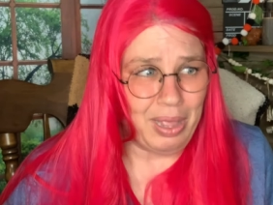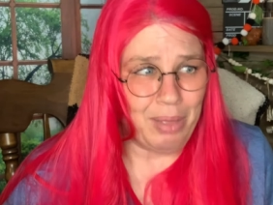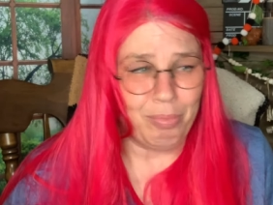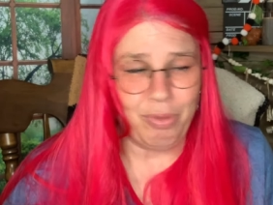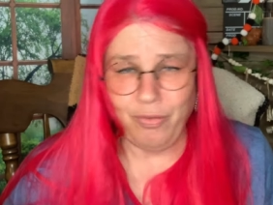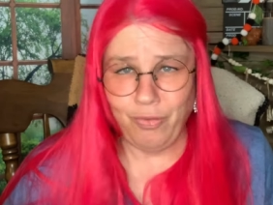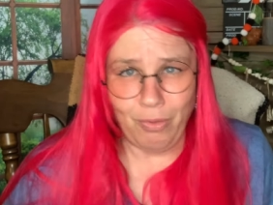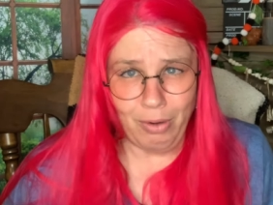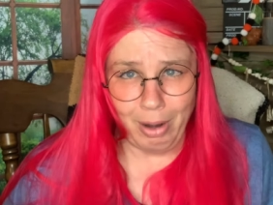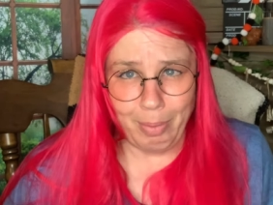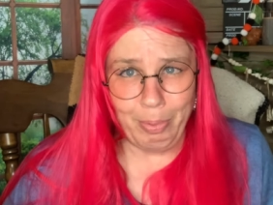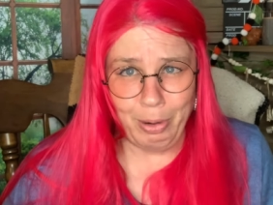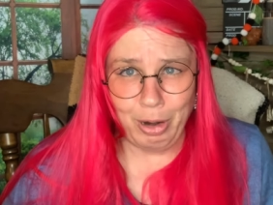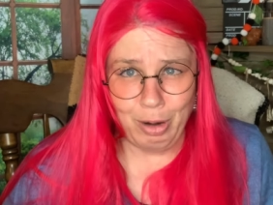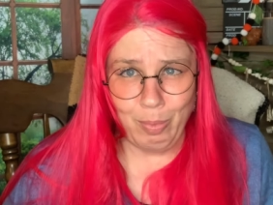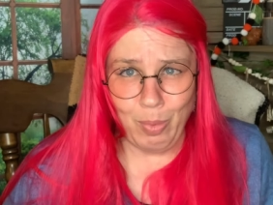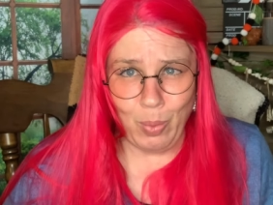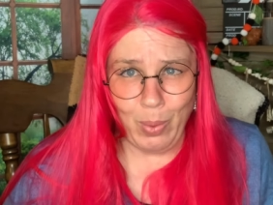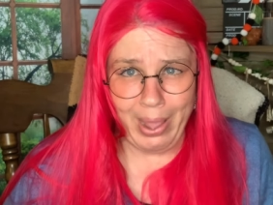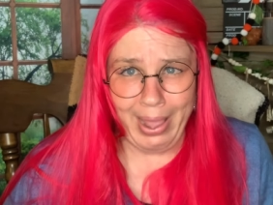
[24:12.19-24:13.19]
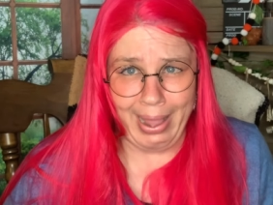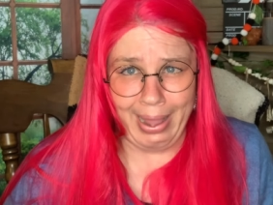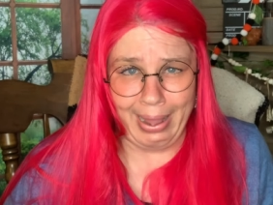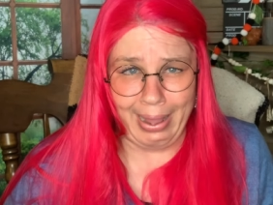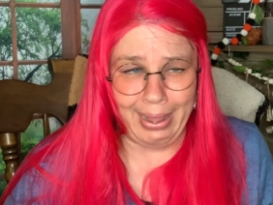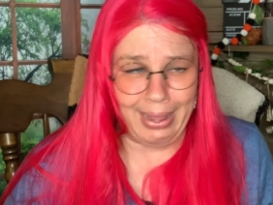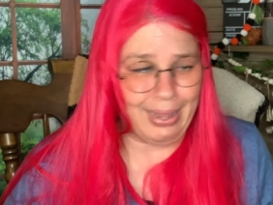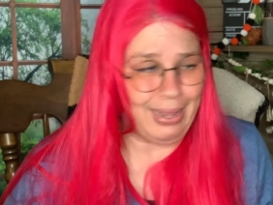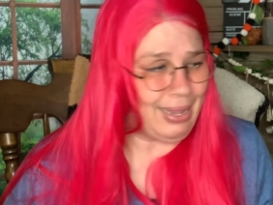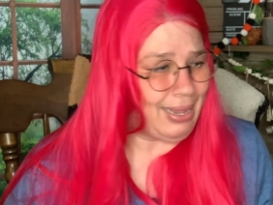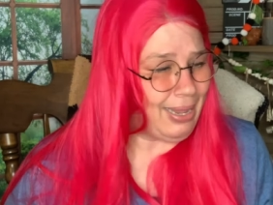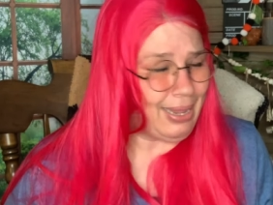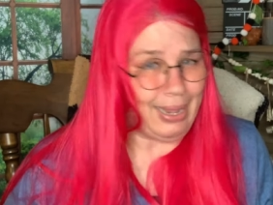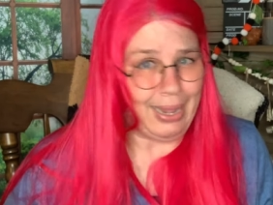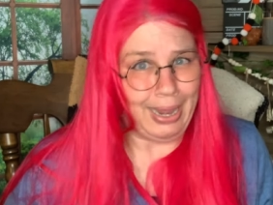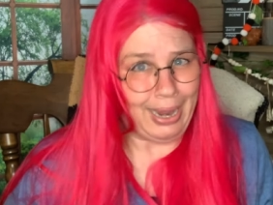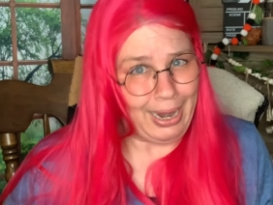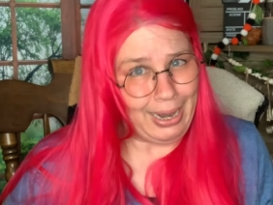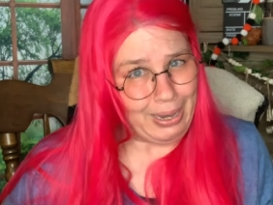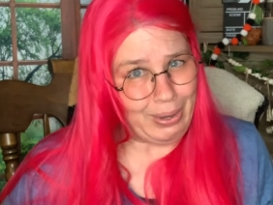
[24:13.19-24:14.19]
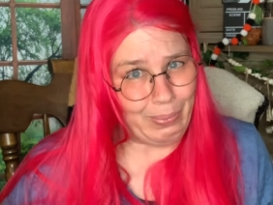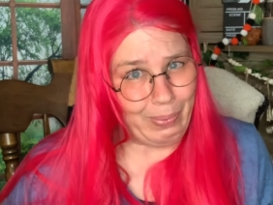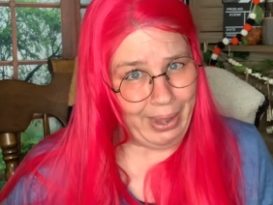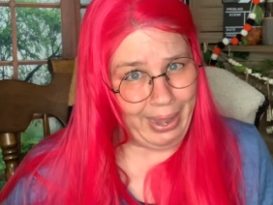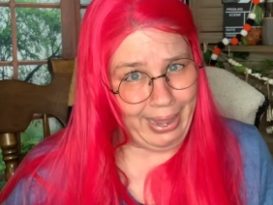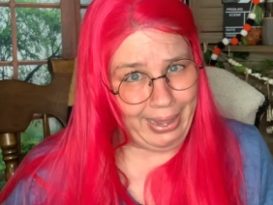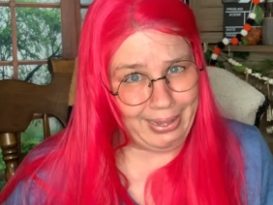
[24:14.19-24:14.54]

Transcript: before I put them away. Anyway,